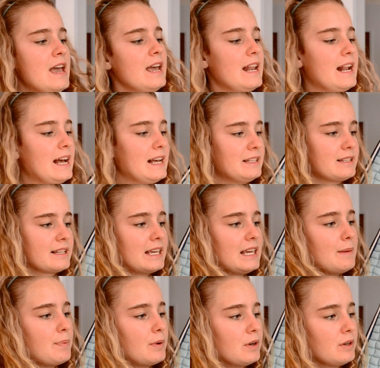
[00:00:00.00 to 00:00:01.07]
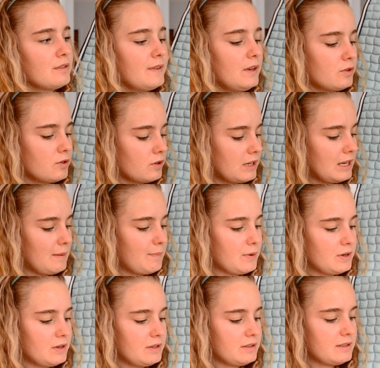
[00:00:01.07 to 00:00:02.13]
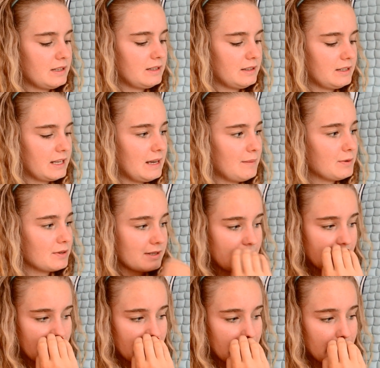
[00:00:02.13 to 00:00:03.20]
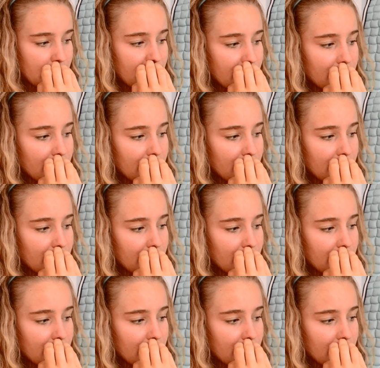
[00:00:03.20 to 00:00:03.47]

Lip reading: It has keepers, Velcro keepers, and the keepers here.